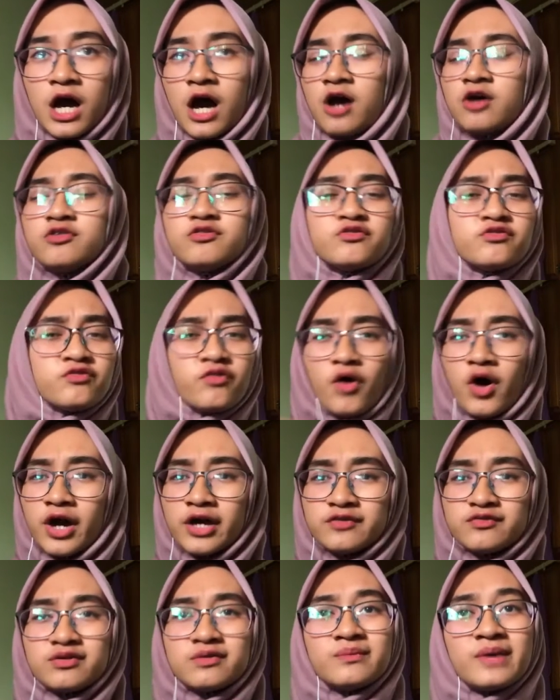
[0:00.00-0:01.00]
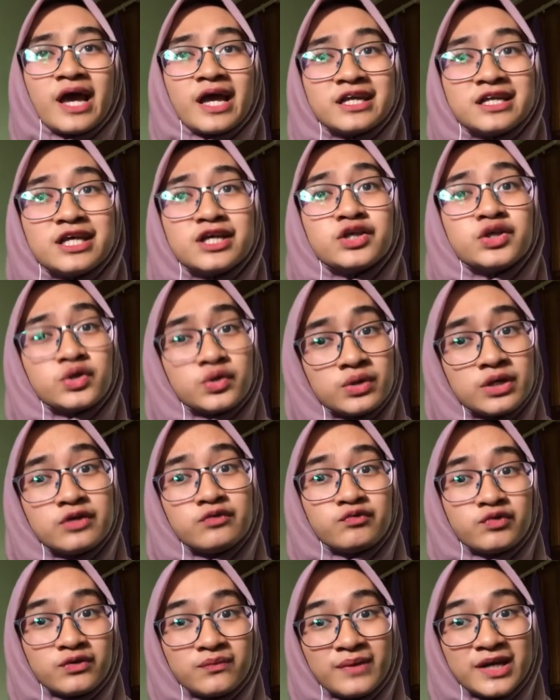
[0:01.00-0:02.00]
Avoid from adding new
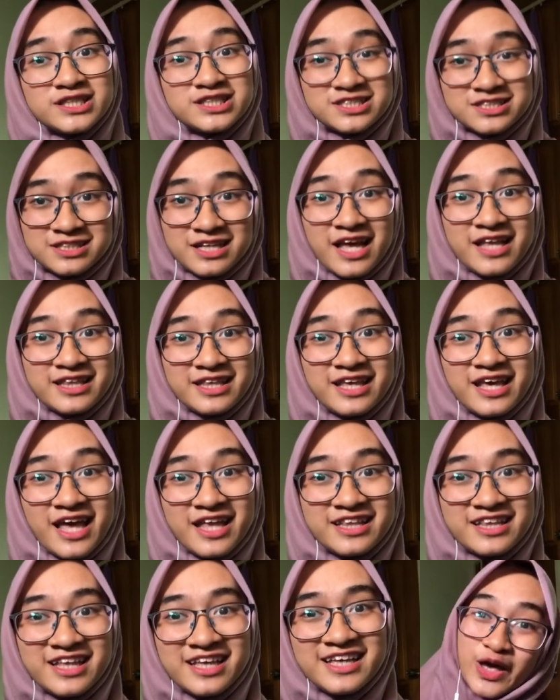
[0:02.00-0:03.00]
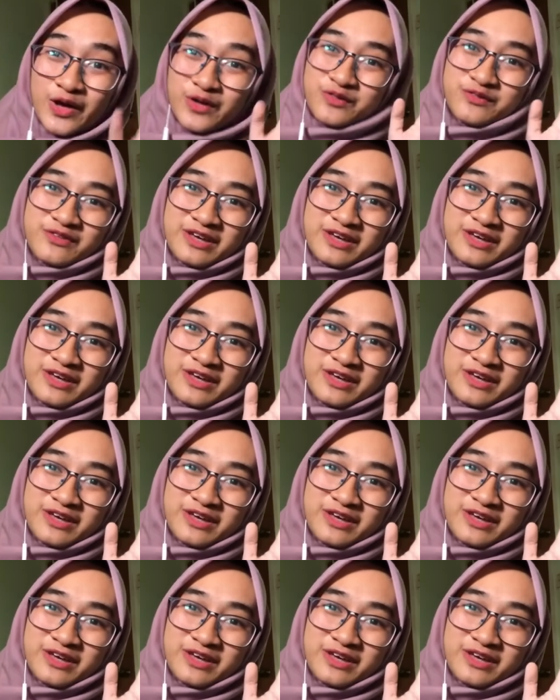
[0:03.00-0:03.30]
information at the ending.